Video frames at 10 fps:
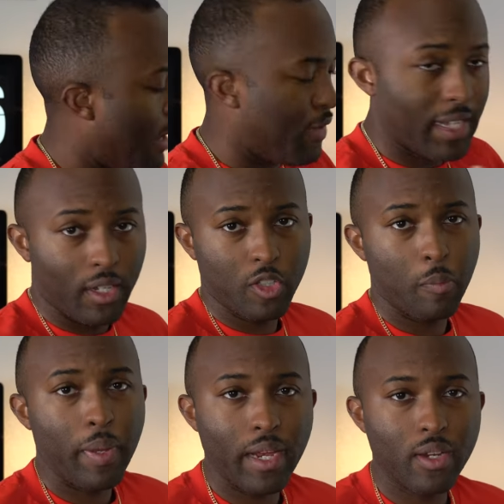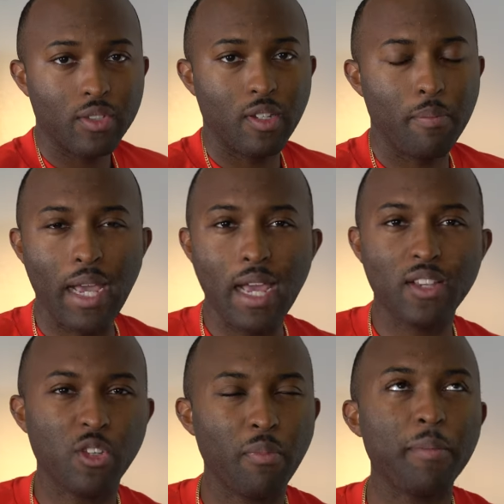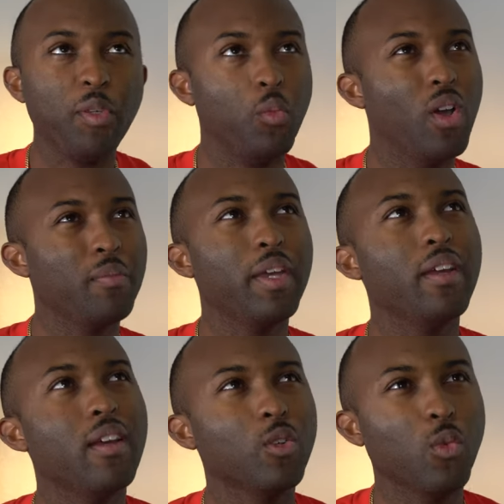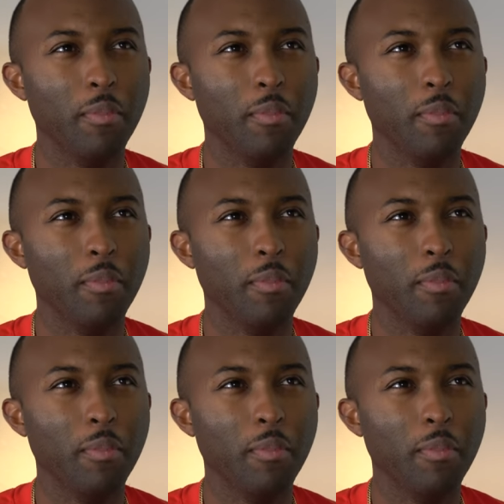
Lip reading: I've had other pairs in the past, or maybe one pair, I don't